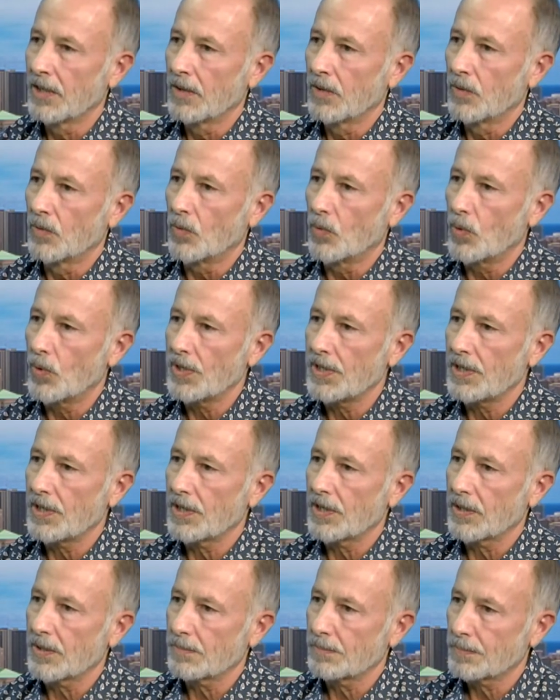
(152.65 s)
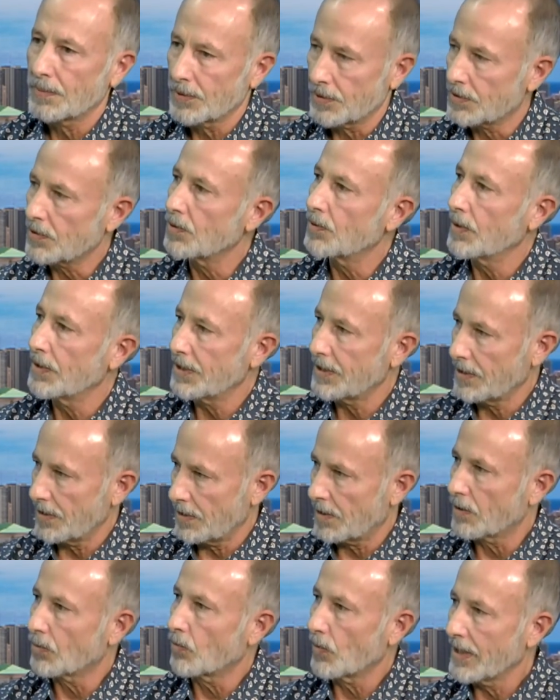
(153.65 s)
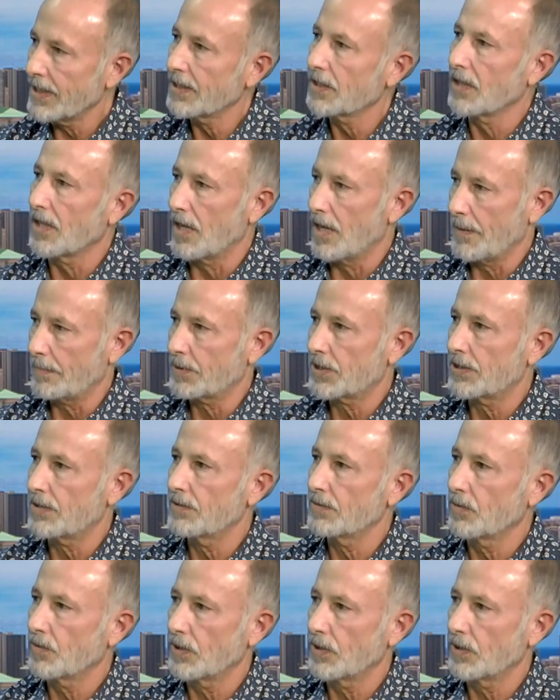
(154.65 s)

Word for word: we are pursuing a rail option,